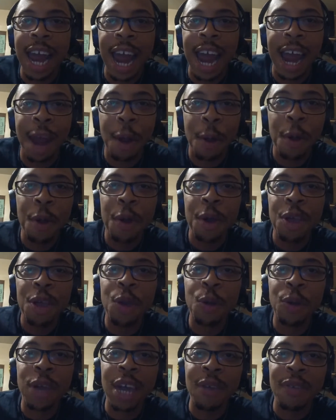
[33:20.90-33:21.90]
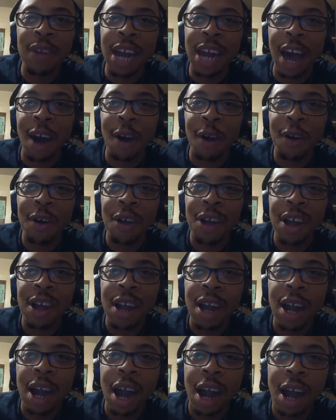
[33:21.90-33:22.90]
that you giving out
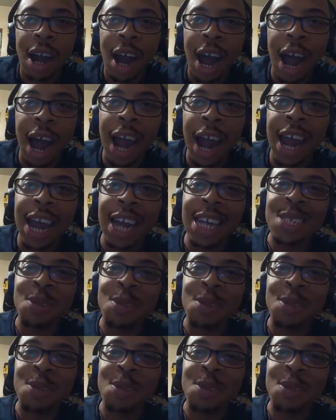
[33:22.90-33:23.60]
our age.